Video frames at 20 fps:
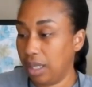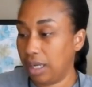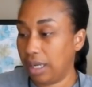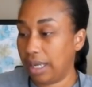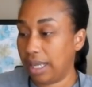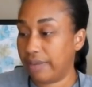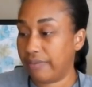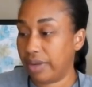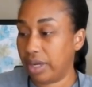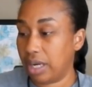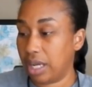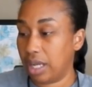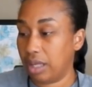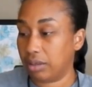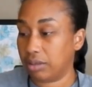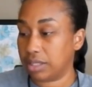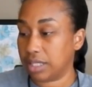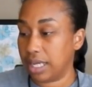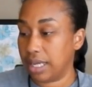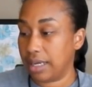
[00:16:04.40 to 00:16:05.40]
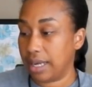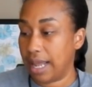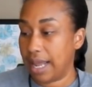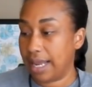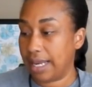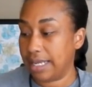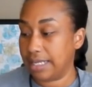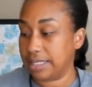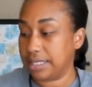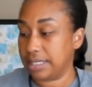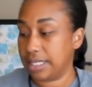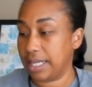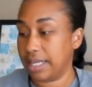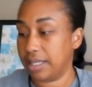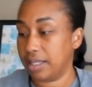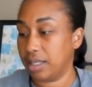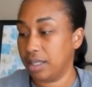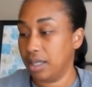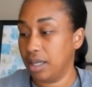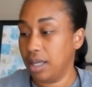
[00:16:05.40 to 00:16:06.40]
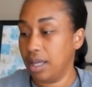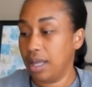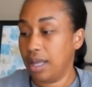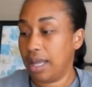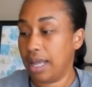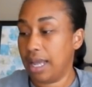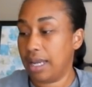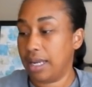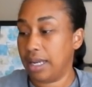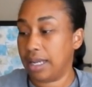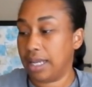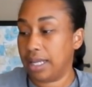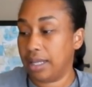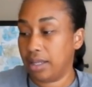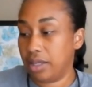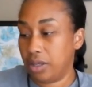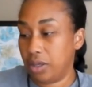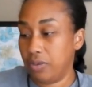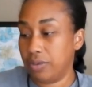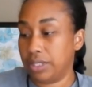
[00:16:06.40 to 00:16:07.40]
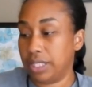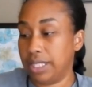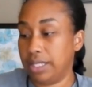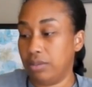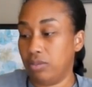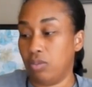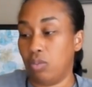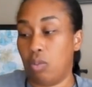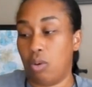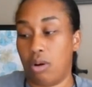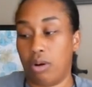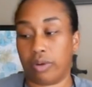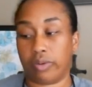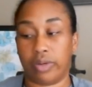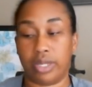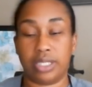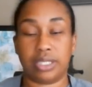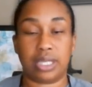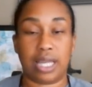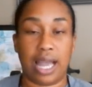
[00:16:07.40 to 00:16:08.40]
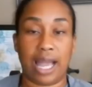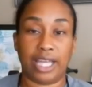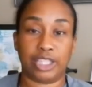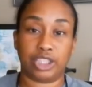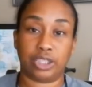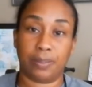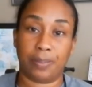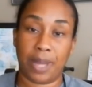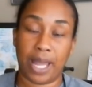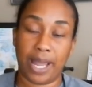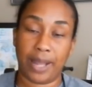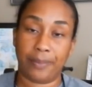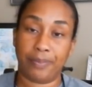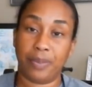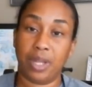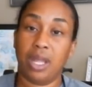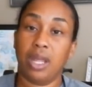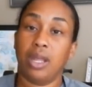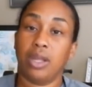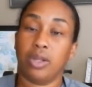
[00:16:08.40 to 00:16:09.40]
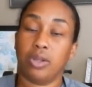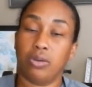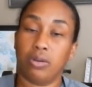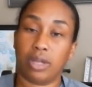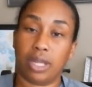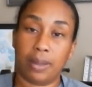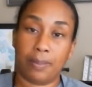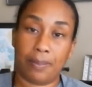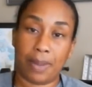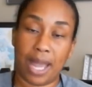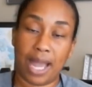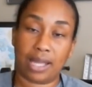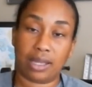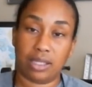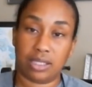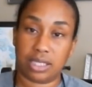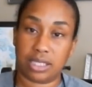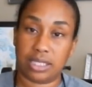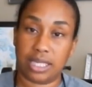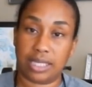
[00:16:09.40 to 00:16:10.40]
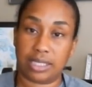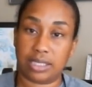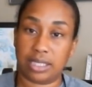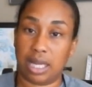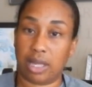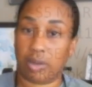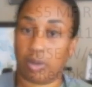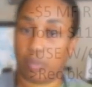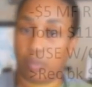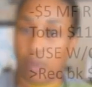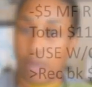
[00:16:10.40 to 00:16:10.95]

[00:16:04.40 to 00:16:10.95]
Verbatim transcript: $11.80, and then using Walgreens cash to pay, you'll get back the $6